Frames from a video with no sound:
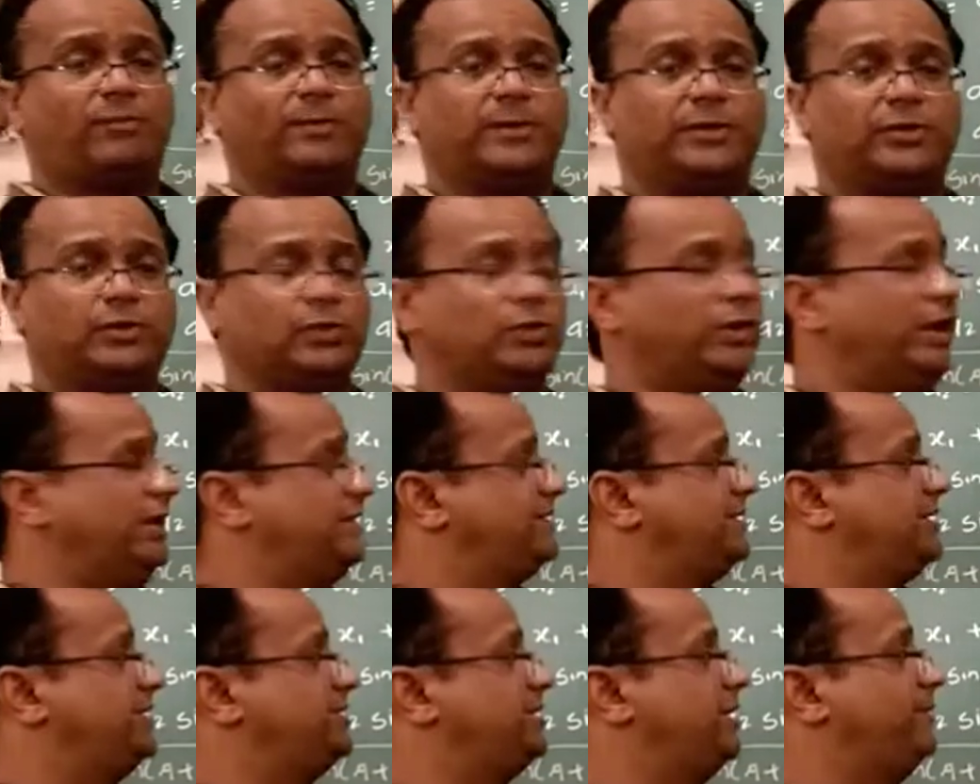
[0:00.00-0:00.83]
a 2
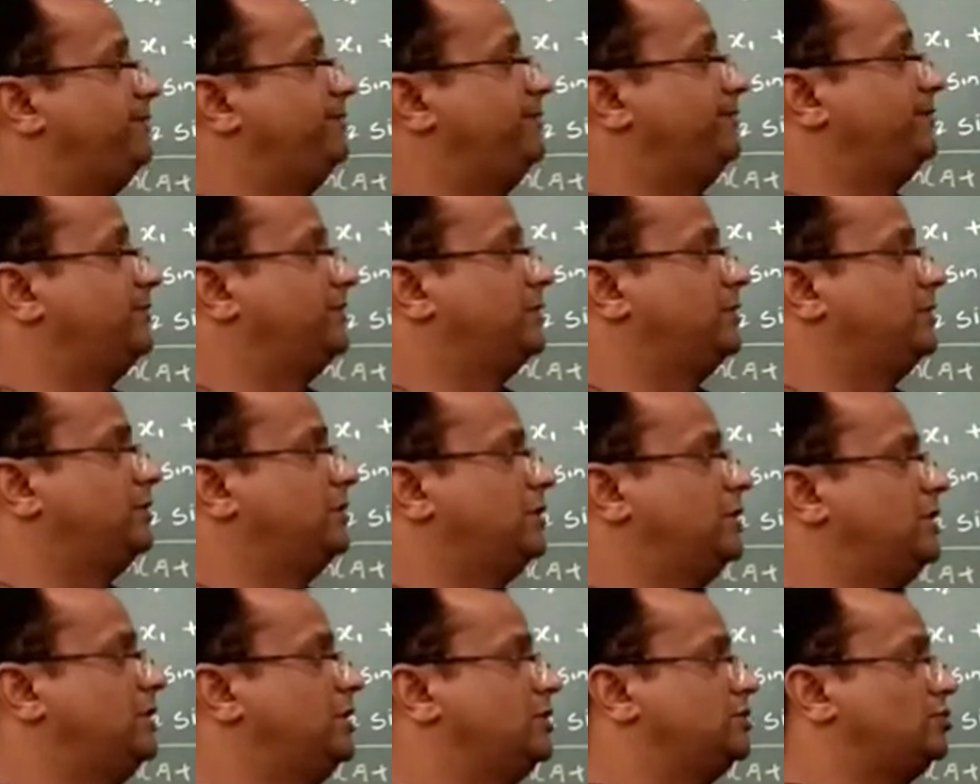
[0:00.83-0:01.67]
SHM.
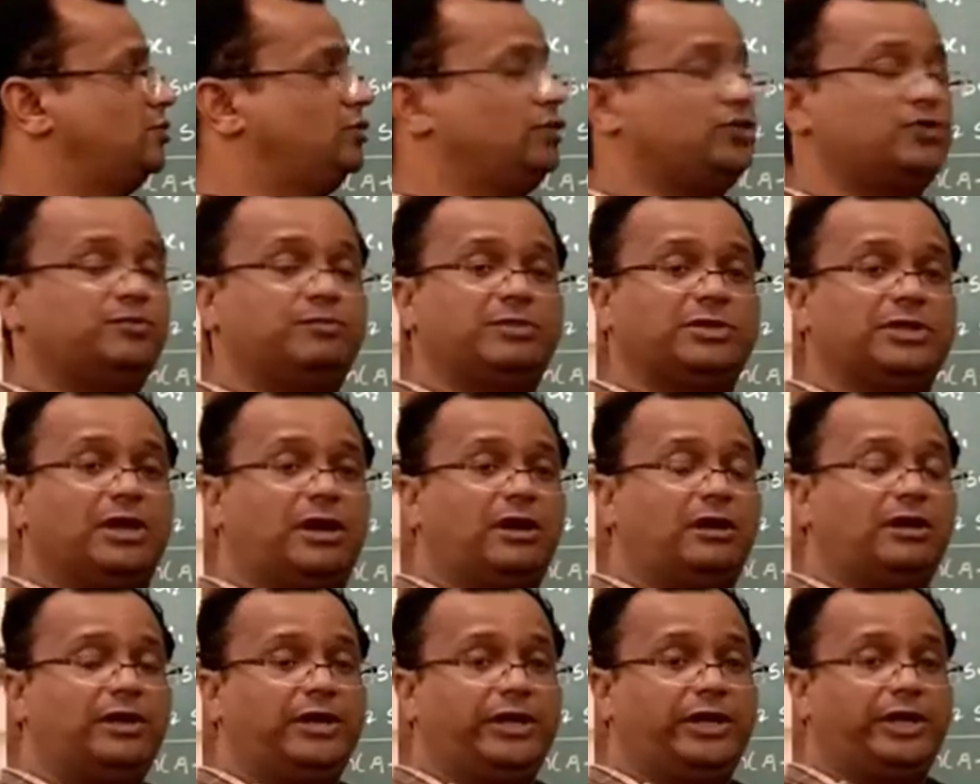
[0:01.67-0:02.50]
So this will be the
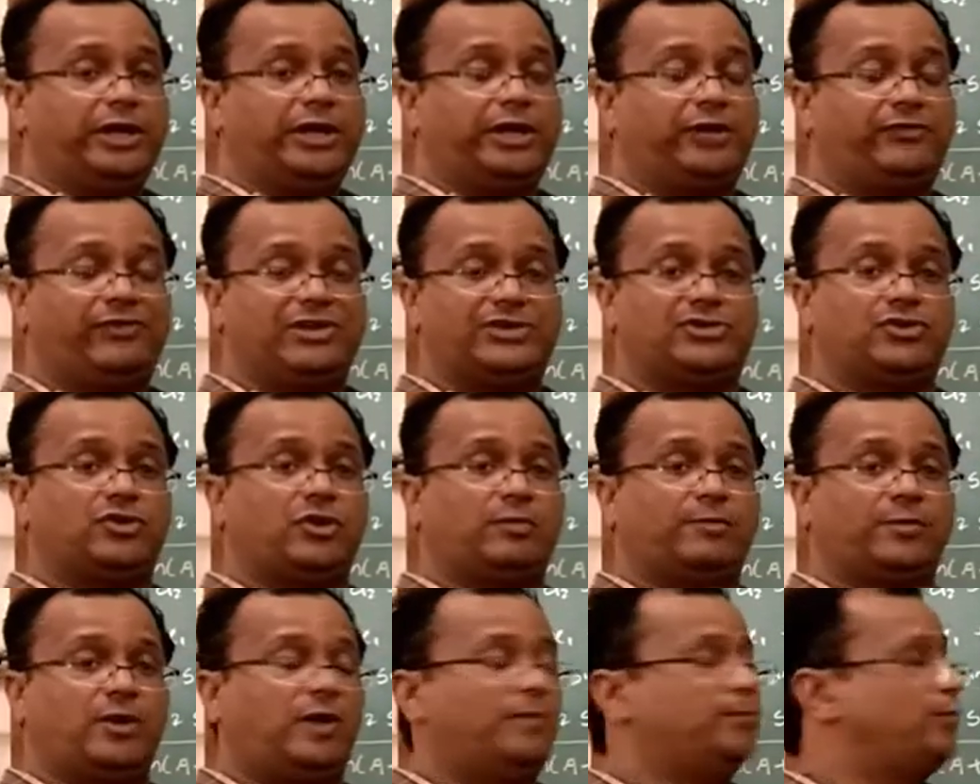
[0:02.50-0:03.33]
equation
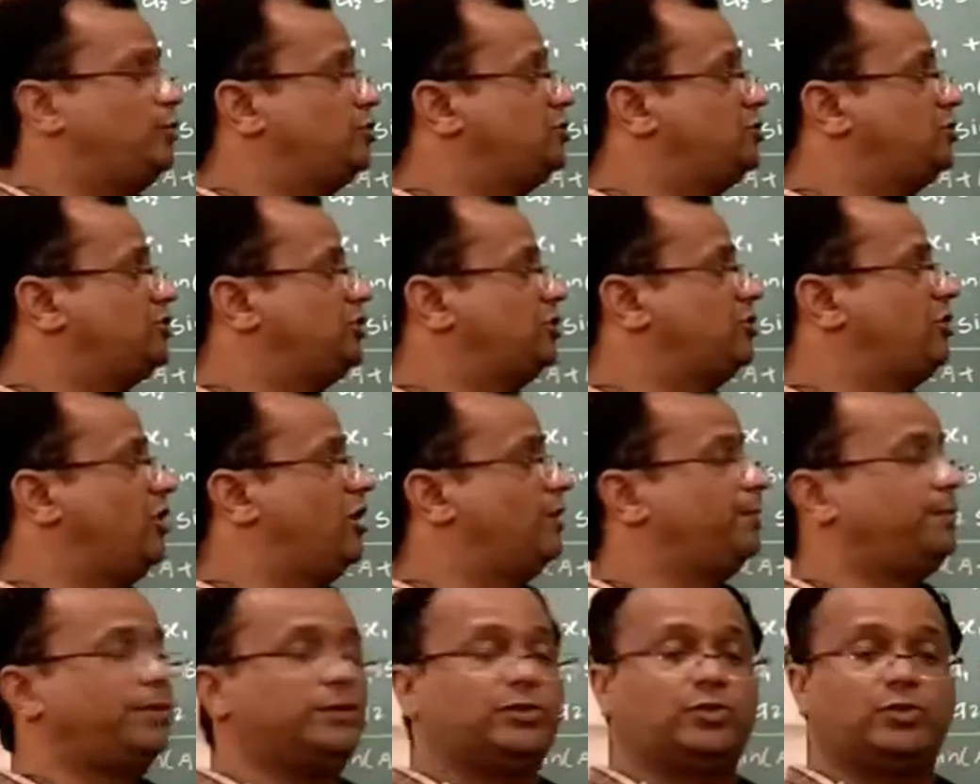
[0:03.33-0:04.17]
of composition
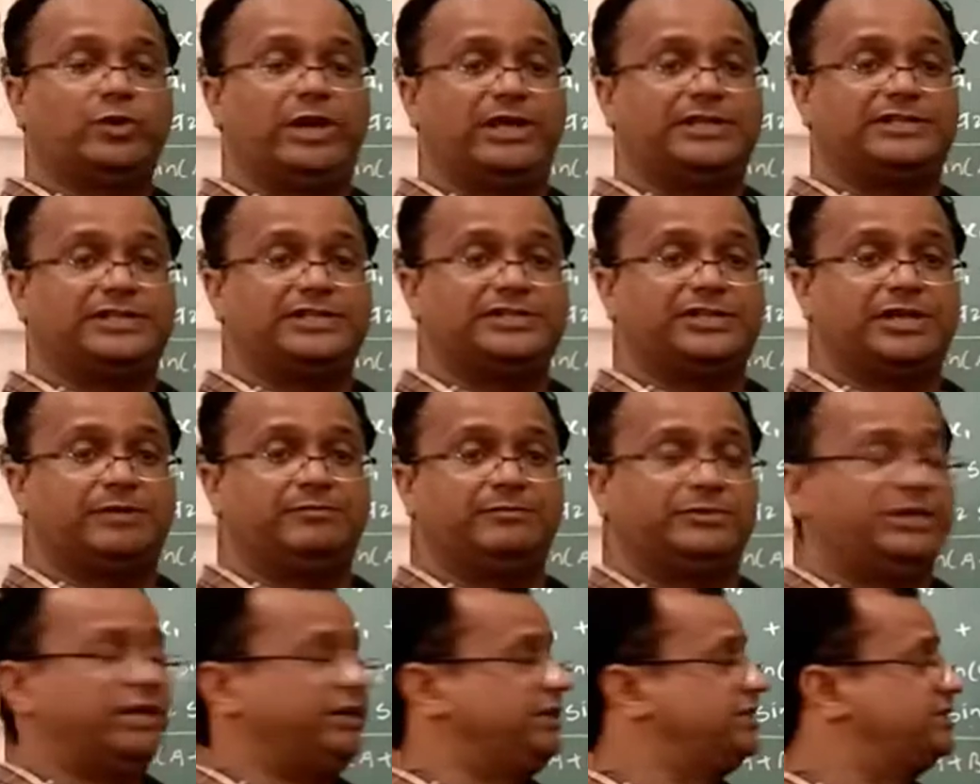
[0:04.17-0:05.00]
of a 2
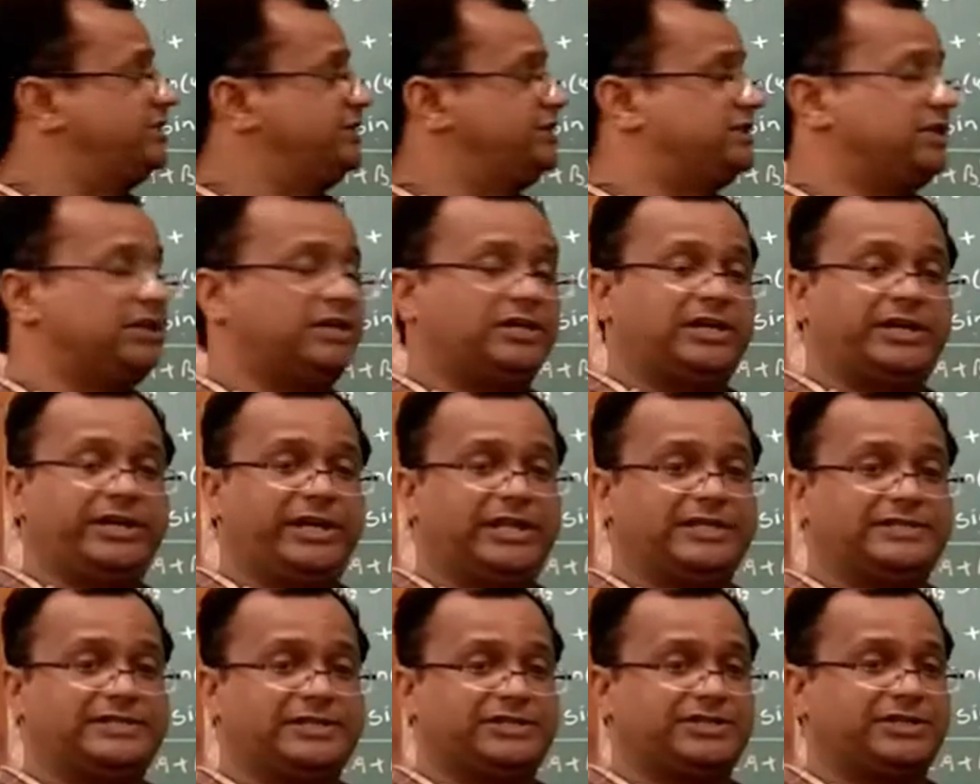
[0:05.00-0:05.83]
SHM, that is resultant
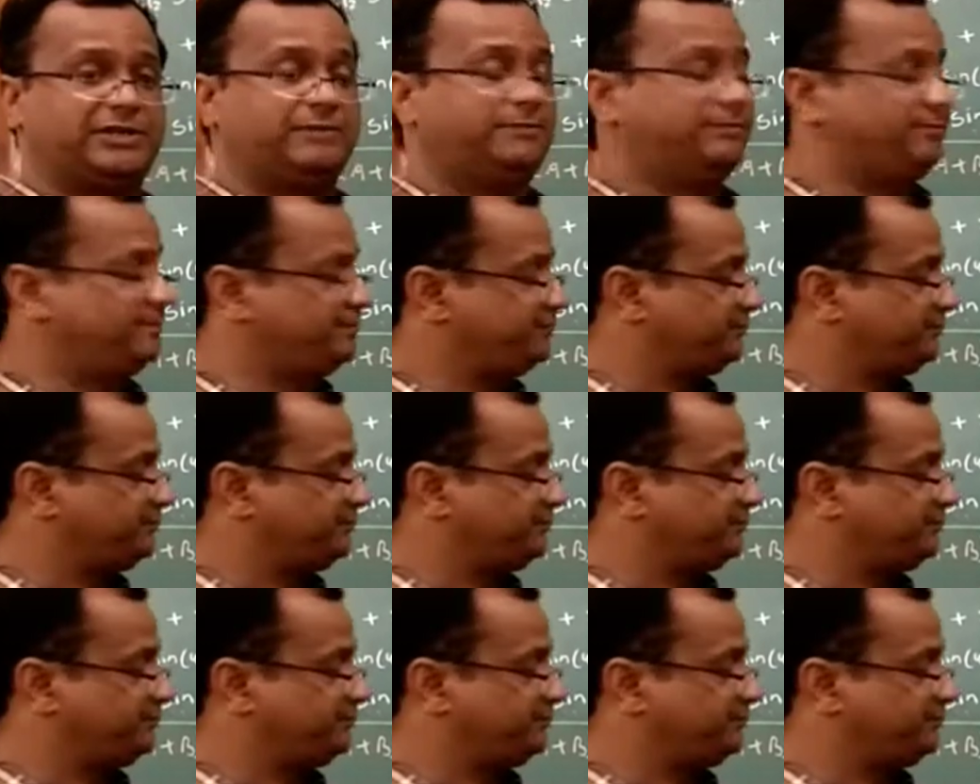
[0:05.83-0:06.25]
SHM.